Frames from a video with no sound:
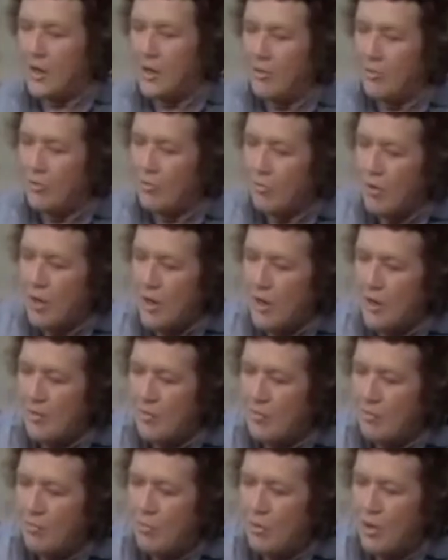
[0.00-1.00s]
this whole
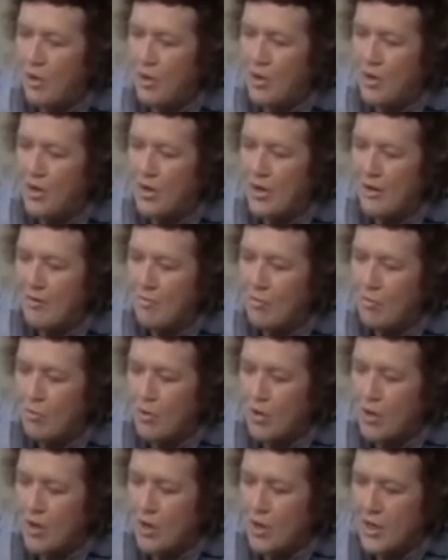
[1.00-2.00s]
reservoir of life
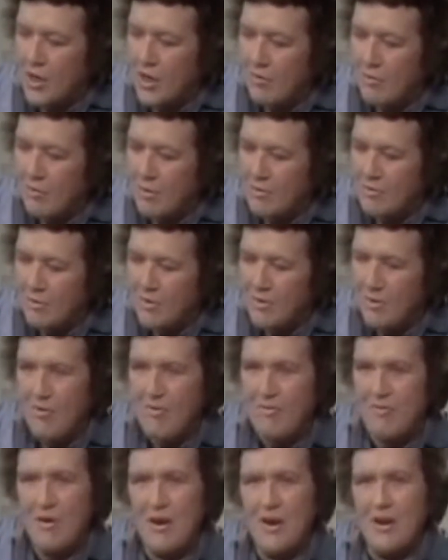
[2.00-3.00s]
experience
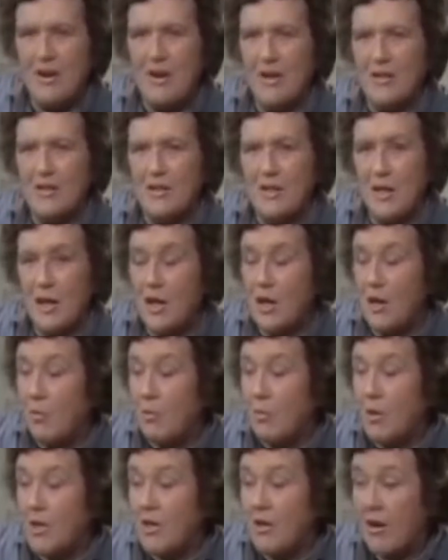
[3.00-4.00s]

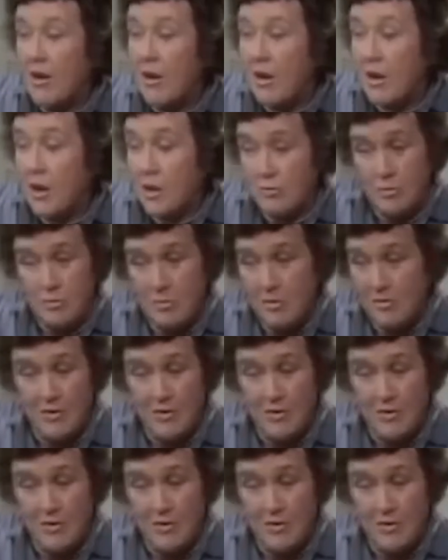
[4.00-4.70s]
inside of her before she